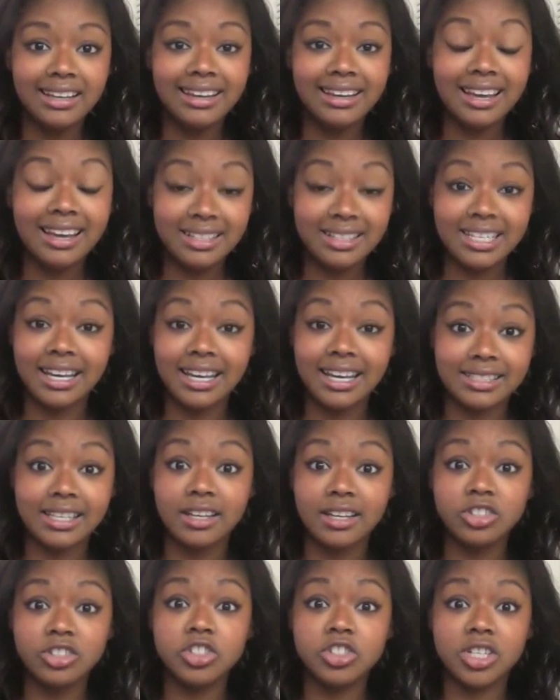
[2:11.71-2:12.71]
it takes
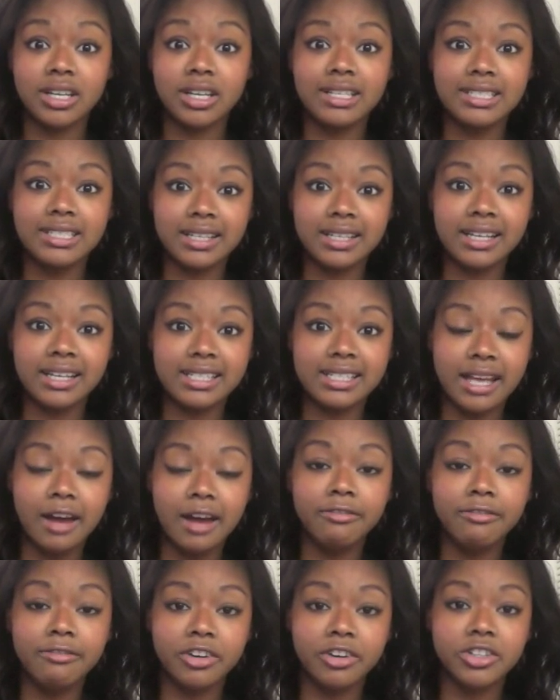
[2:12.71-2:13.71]
energy, it takes
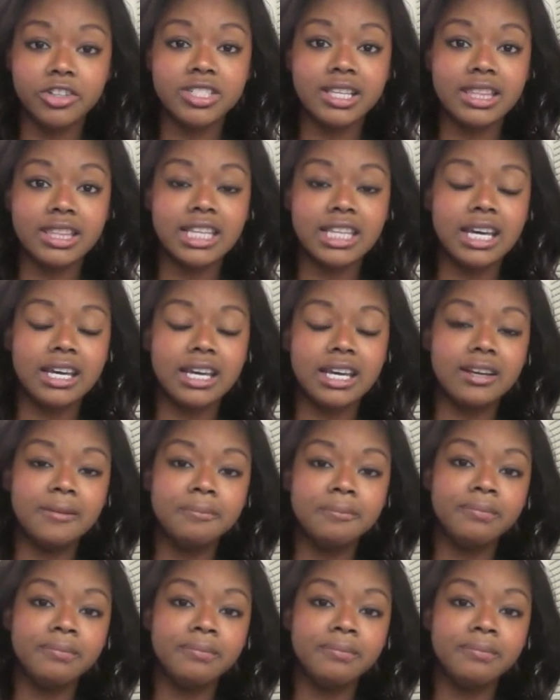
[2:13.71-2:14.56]
effort to think